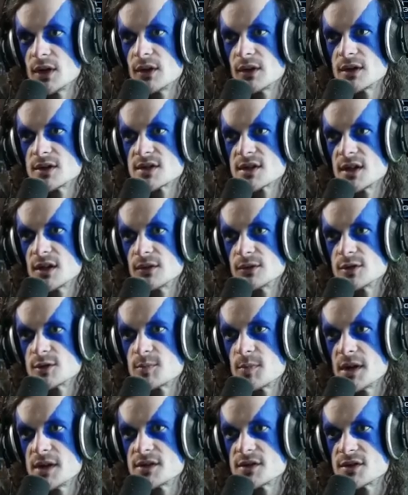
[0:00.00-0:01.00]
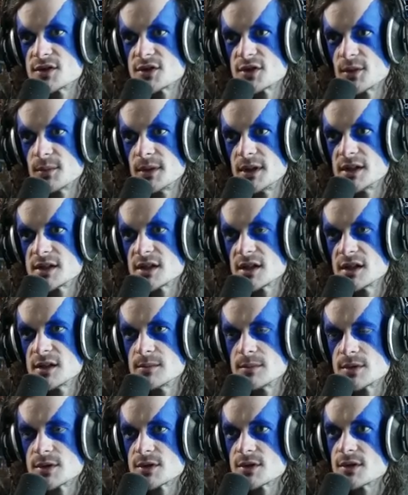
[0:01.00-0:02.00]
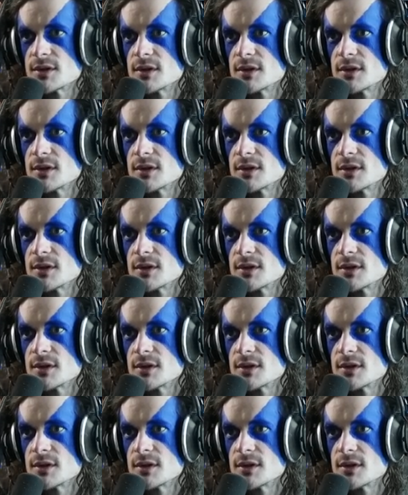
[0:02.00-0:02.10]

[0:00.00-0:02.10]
has killed his bases so many times.